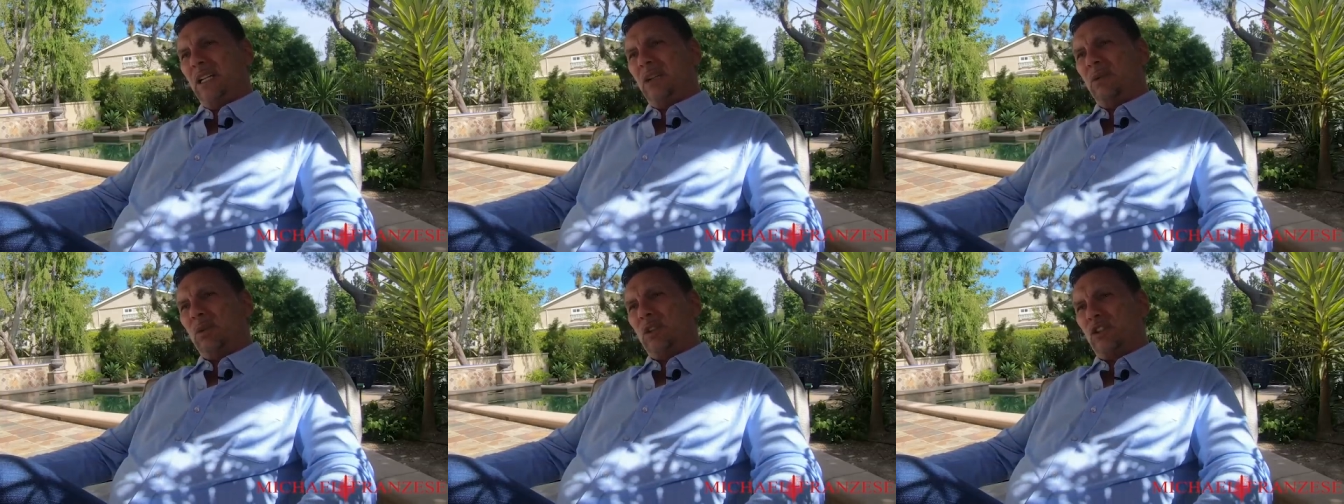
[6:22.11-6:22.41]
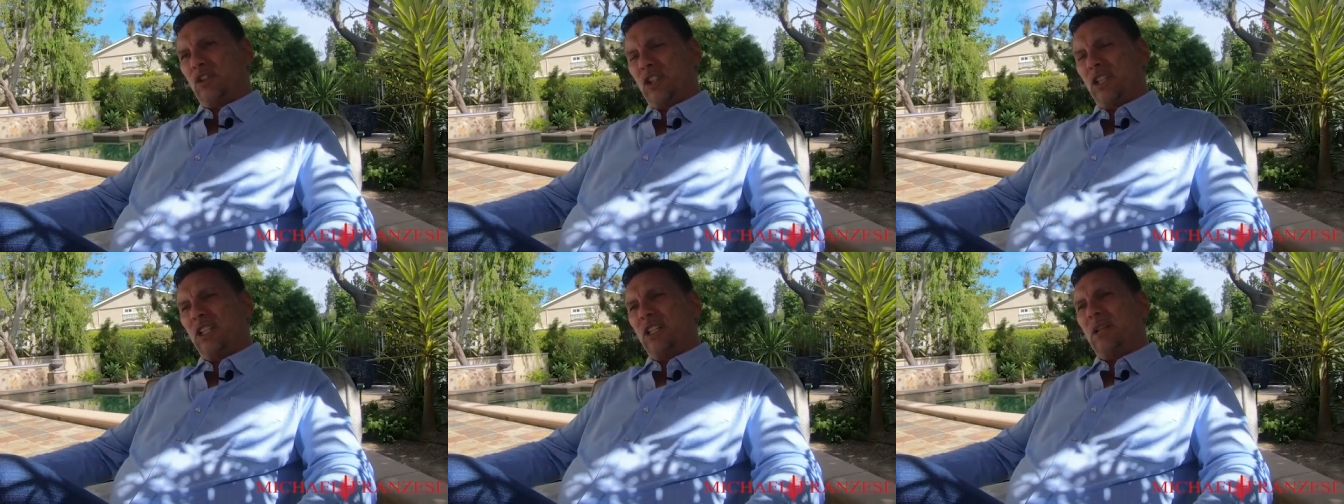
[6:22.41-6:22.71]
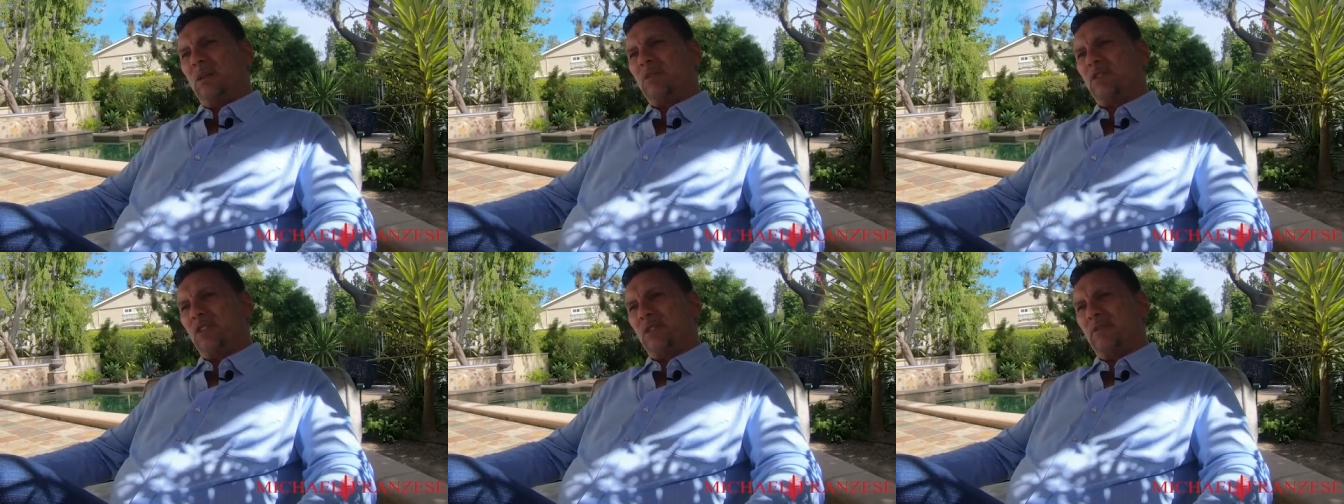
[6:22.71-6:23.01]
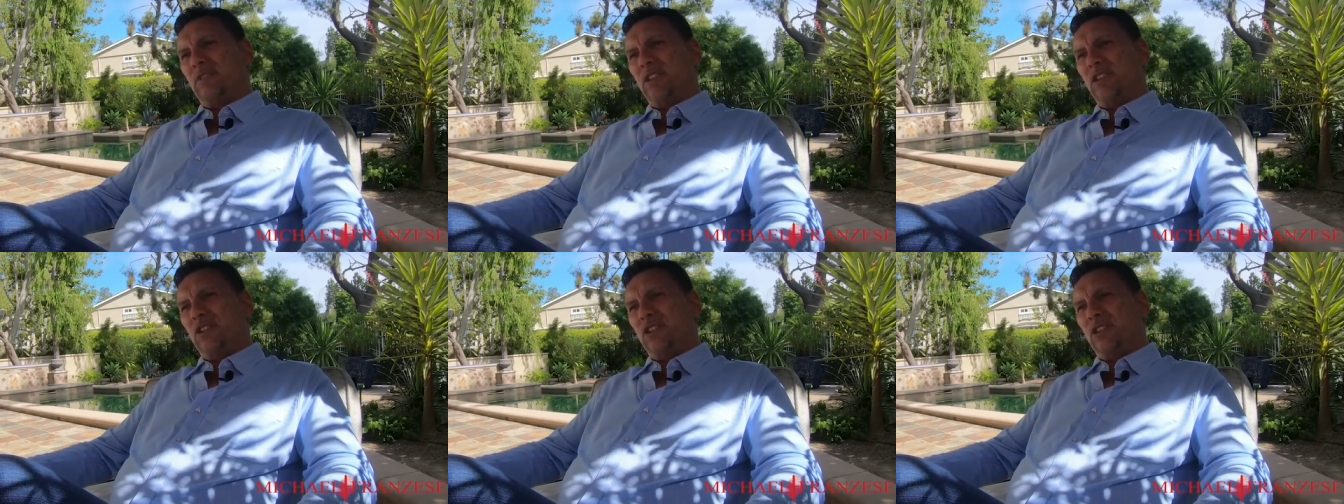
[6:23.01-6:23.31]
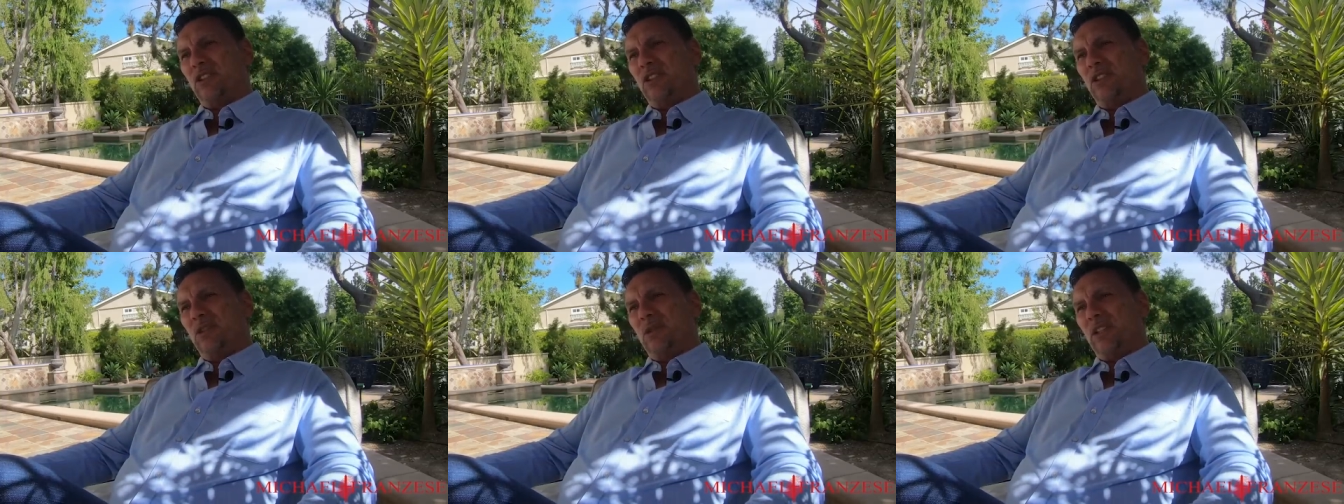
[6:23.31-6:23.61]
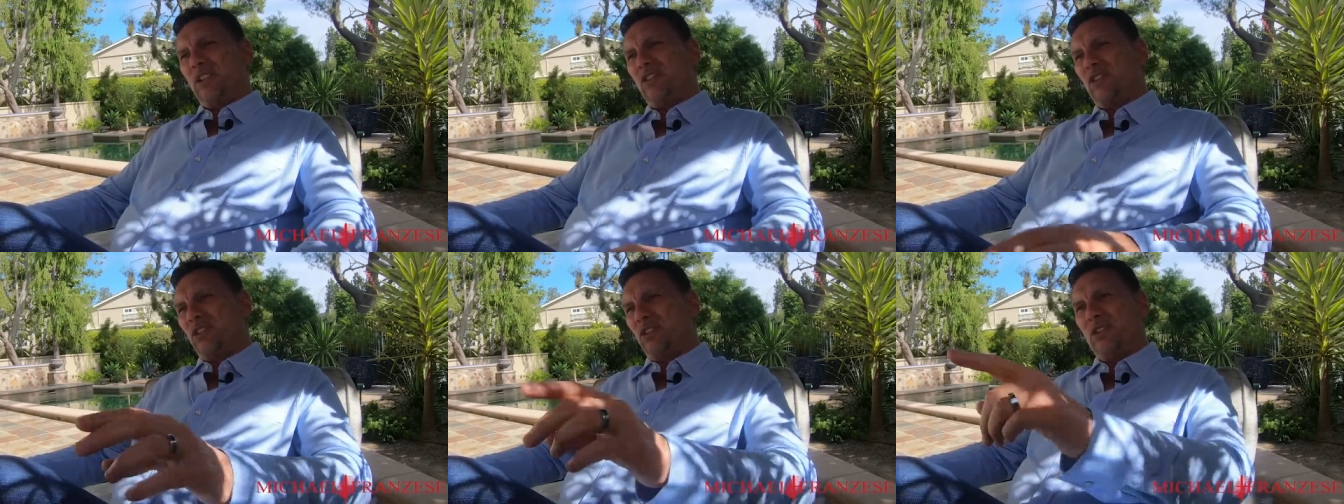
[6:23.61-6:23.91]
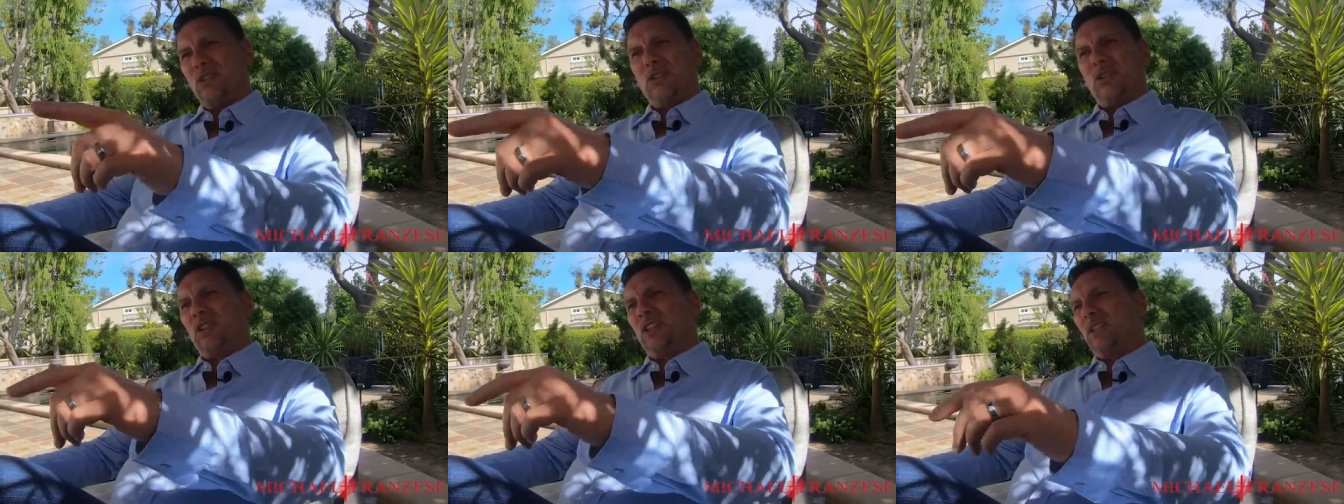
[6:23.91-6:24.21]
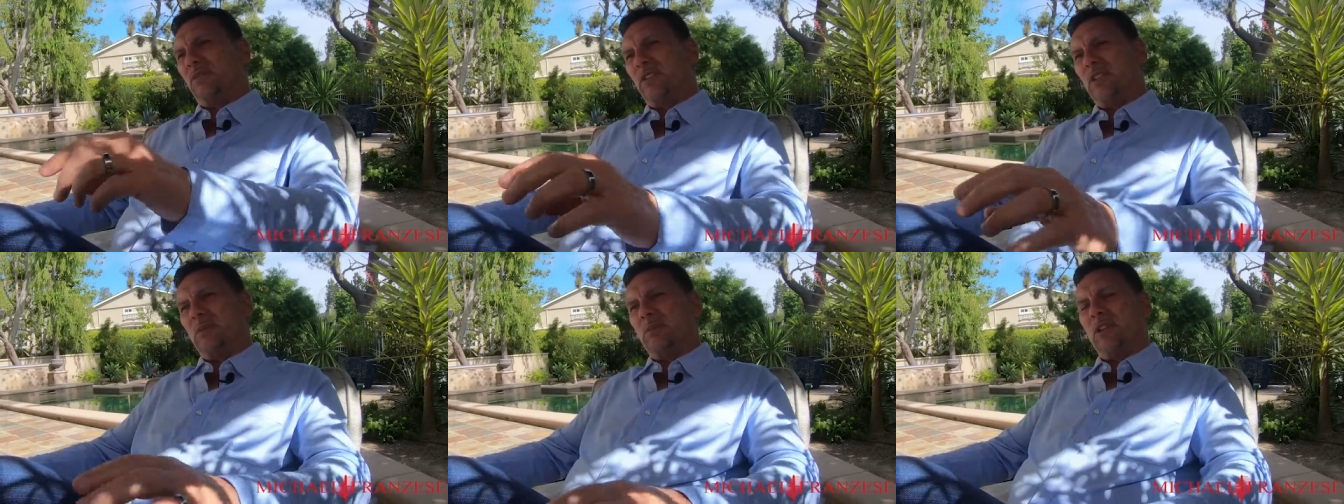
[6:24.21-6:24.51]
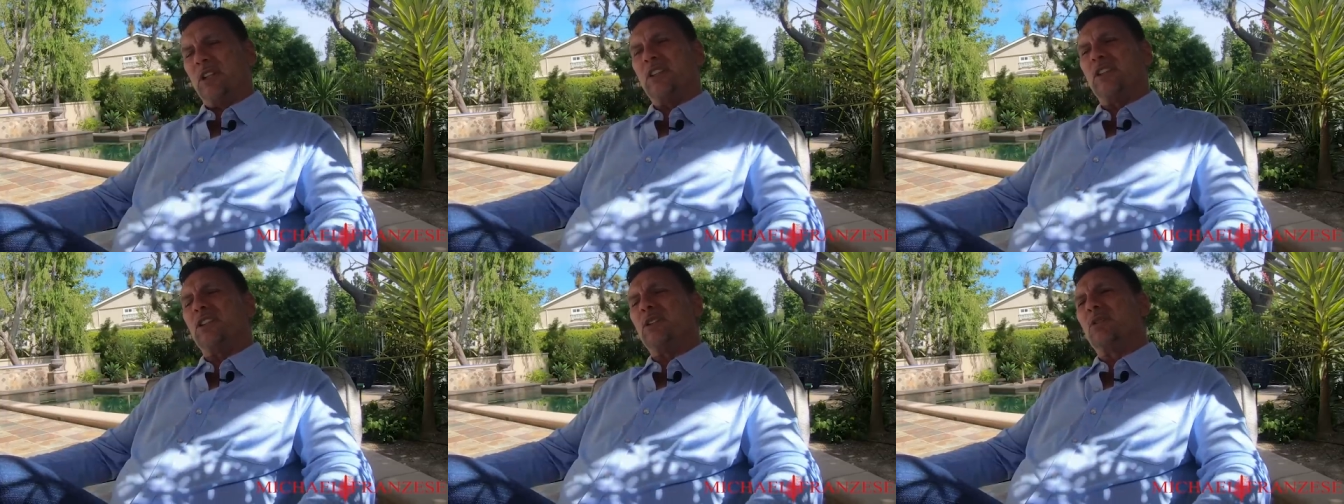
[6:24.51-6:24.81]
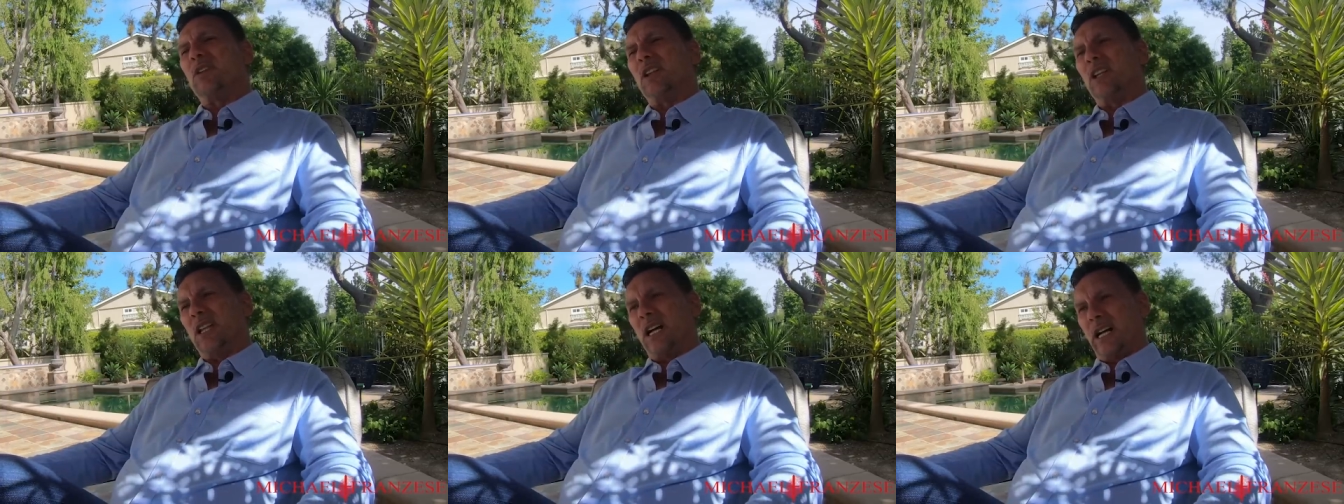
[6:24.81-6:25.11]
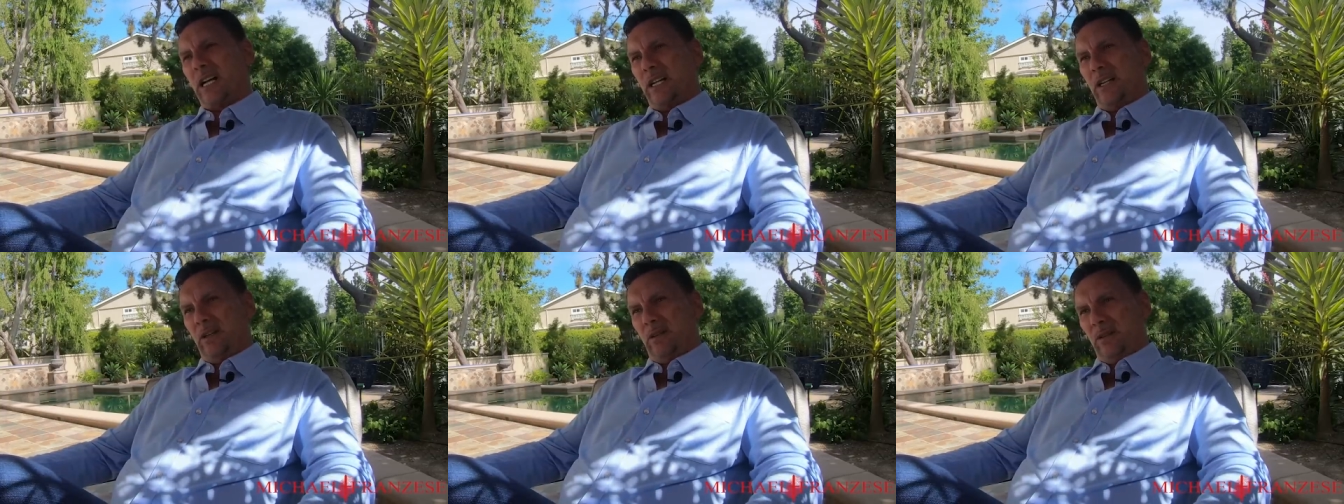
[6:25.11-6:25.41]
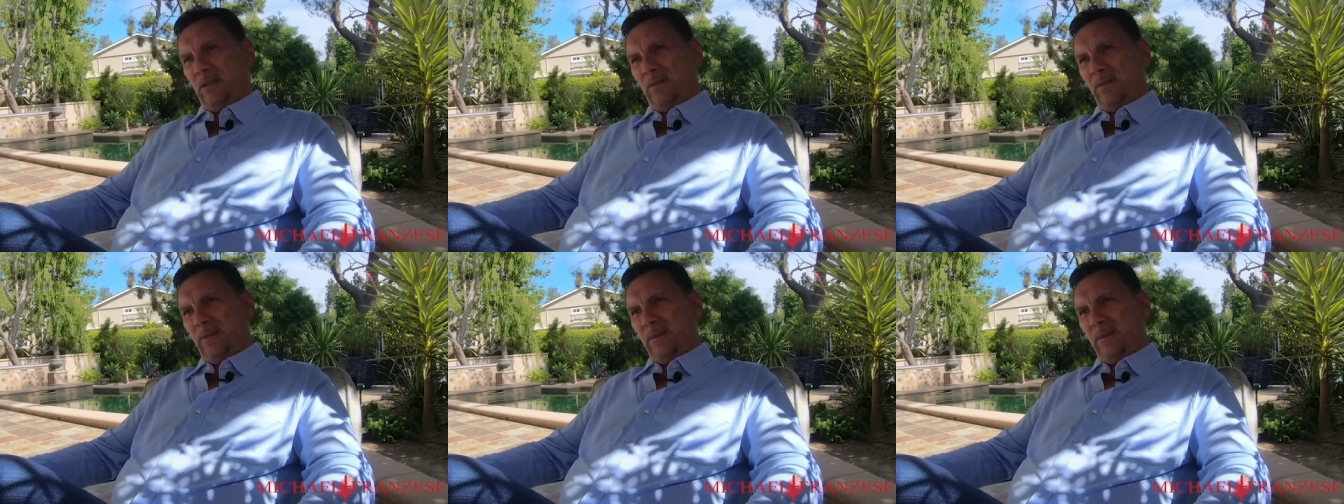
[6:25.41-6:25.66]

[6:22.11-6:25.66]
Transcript: When she comes to visit you, I said, You don't love your mother, you're a liar.